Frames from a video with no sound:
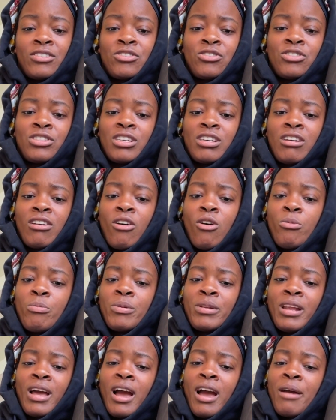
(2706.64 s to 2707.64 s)
Did you see
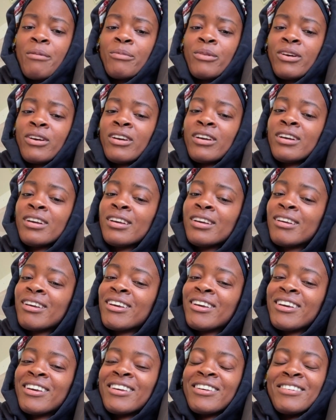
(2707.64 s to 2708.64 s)
Oppenheimer?
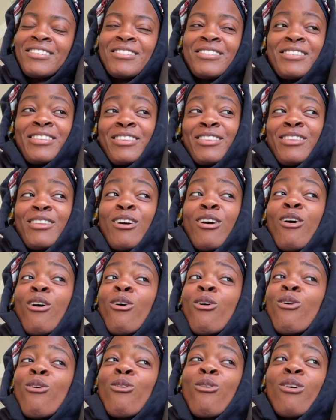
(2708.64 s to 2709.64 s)

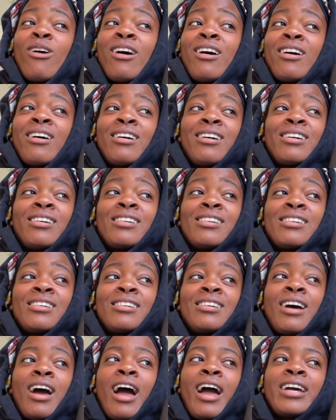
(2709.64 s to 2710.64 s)
No.
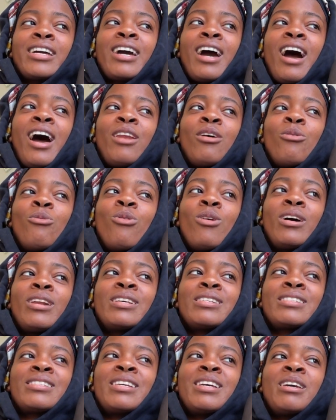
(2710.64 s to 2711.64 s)
I kind of
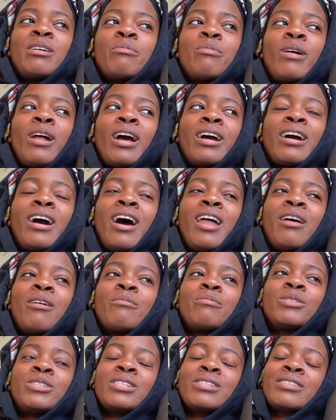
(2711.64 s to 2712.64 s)
want to see it, but I
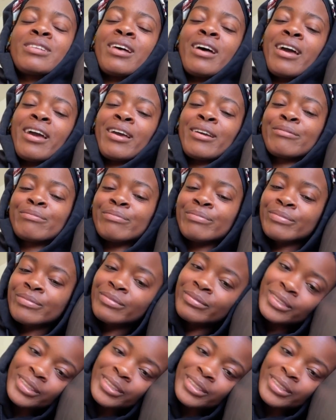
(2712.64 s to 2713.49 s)
kind of am just like,